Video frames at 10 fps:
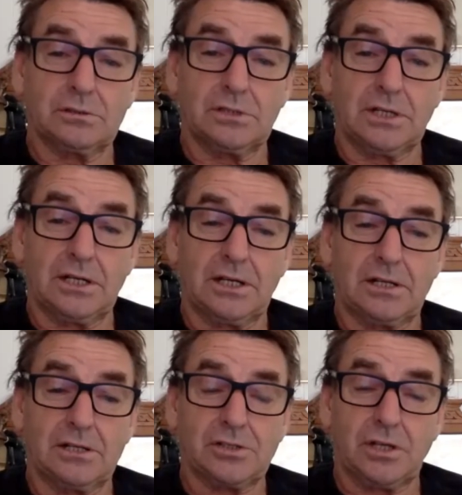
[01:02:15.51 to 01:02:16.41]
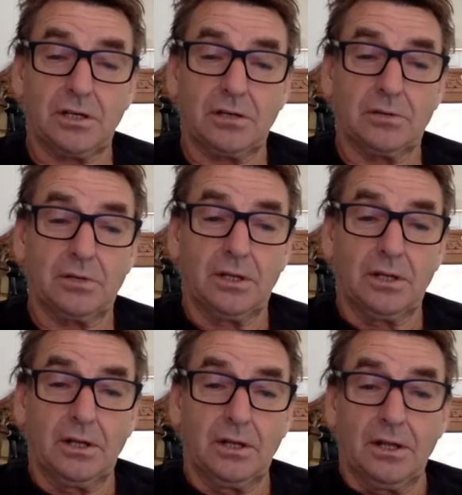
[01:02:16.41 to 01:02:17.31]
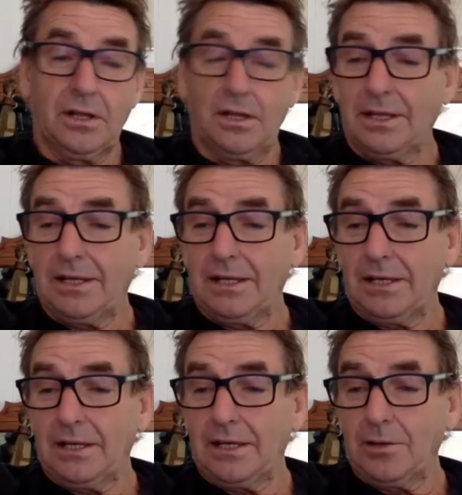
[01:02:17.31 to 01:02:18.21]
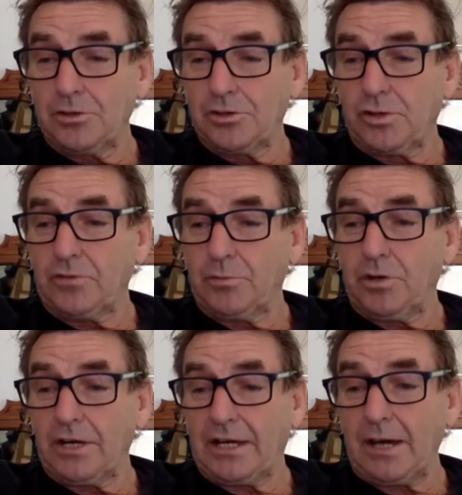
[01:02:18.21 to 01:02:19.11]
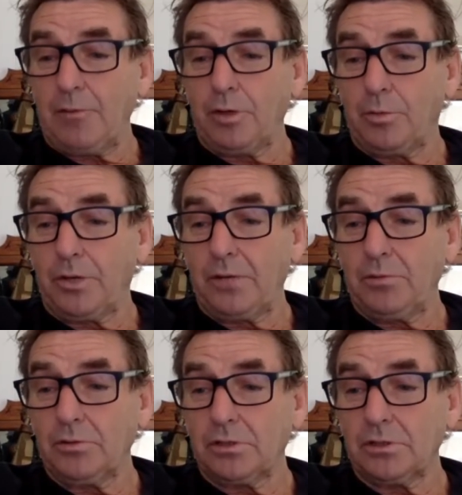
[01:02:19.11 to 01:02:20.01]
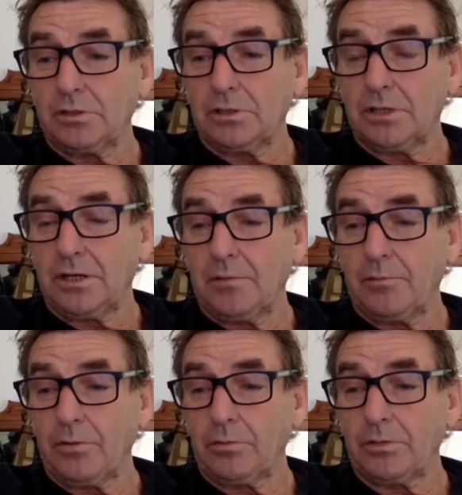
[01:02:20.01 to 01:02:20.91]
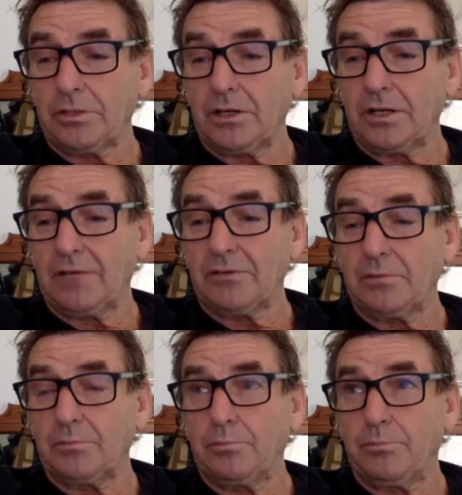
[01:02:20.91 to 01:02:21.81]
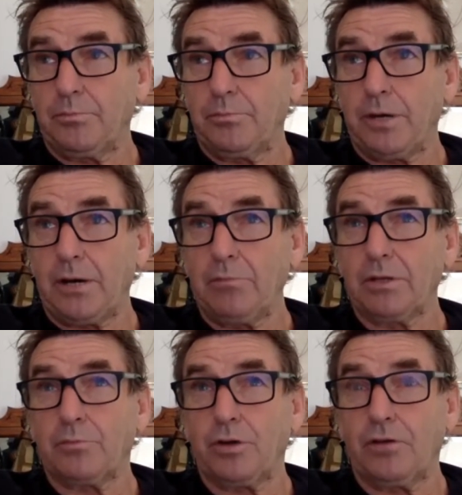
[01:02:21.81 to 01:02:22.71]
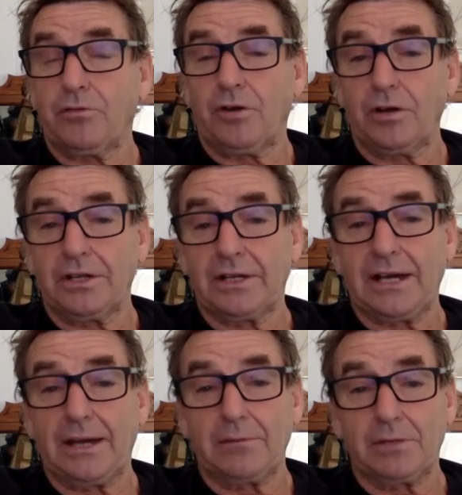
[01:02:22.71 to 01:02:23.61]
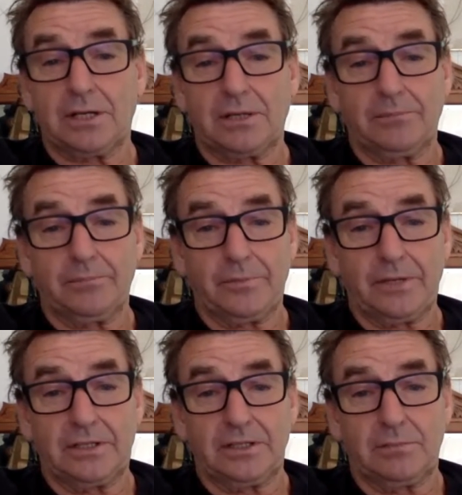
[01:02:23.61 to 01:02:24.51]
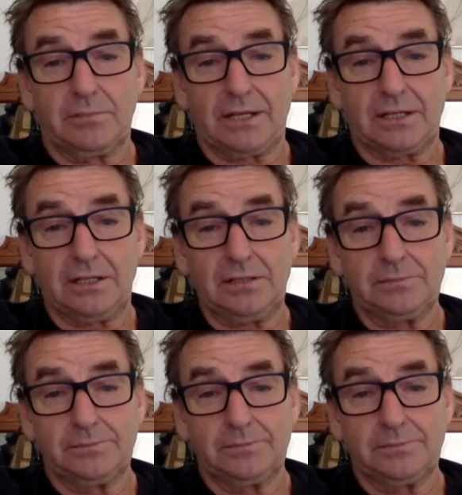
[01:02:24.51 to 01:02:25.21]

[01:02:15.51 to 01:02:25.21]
And so it was driven by a couple of people that probably don't have the public profile in the game that they did back then.